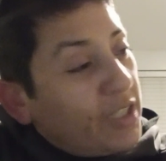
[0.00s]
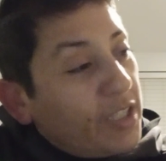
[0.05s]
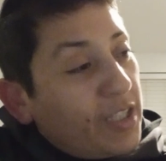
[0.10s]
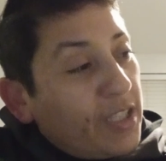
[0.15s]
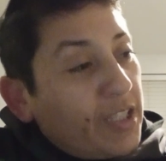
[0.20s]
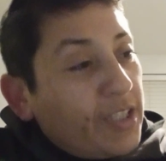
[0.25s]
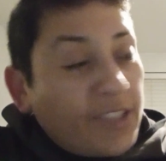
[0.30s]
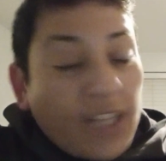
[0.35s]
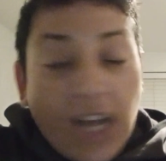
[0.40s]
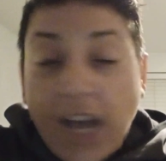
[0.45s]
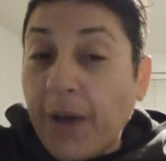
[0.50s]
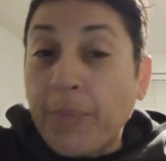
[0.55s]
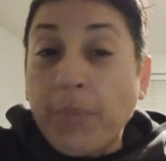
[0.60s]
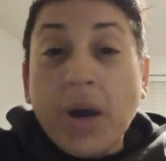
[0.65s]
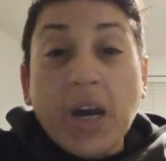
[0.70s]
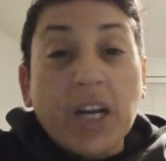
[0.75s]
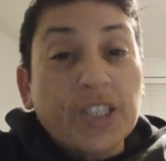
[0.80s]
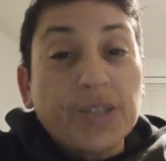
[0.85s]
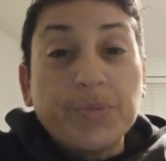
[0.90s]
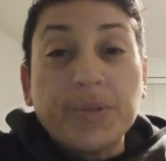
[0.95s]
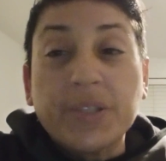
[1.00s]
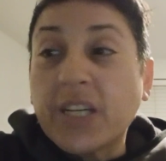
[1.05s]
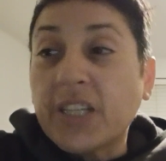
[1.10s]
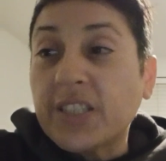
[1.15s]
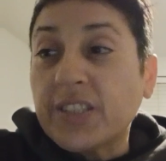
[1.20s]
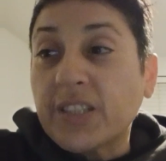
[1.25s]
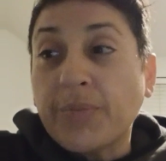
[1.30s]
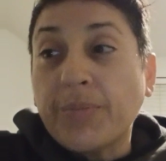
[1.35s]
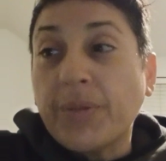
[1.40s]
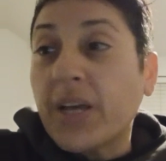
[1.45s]
Not much
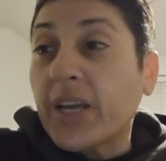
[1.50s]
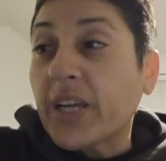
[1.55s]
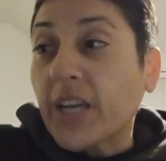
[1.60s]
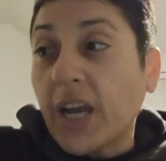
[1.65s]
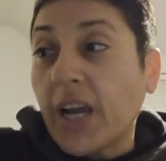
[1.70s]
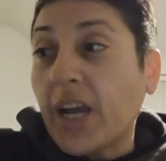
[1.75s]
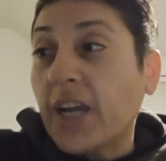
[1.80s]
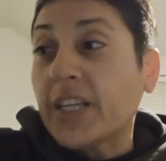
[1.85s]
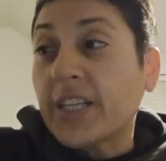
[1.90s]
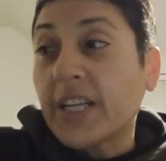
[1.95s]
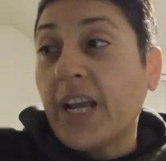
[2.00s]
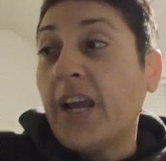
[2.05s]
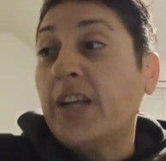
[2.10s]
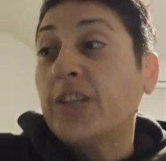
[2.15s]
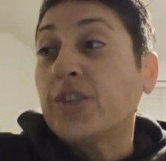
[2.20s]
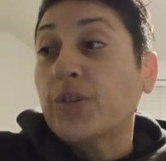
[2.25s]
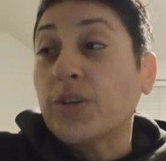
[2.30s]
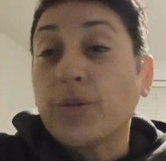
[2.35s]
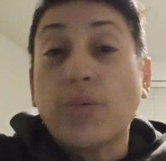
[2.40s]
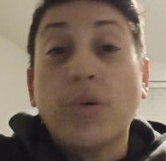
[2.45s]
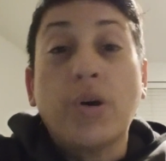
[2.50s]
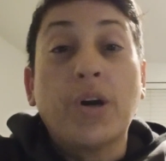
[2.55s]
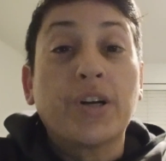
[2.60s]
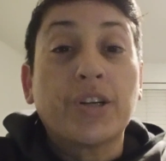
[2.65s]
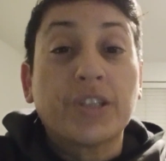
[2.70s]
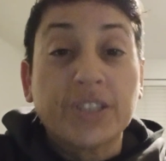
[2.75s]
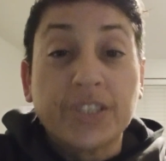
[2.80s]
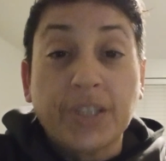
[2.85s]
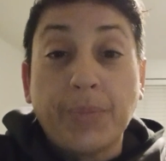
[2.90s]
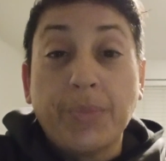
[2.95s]
because I'm like, I can't drink
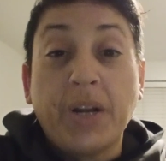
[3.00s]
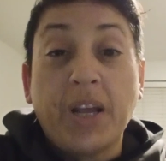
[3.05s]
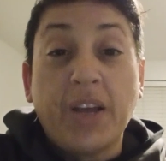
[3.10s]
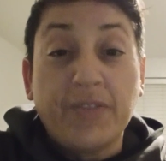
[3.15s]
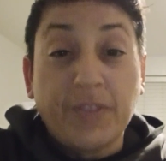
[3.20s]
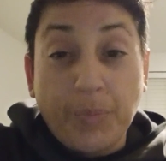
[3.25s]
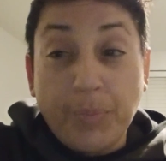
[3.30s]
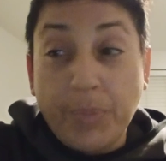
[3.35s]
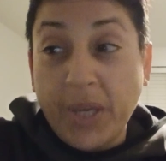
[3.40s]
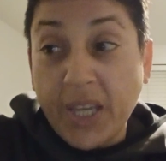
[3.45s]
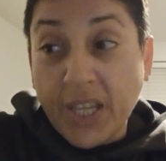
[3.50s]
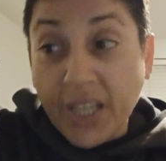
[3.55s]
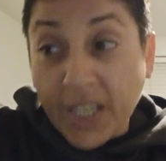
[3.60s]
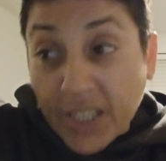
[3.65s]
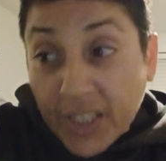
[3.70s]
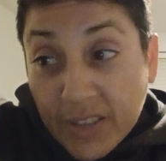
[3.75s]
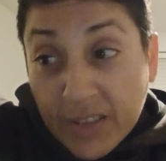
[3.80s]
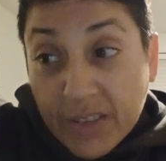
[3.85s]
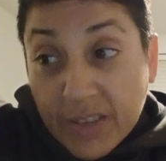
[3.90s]
water because I'm going to have to pee.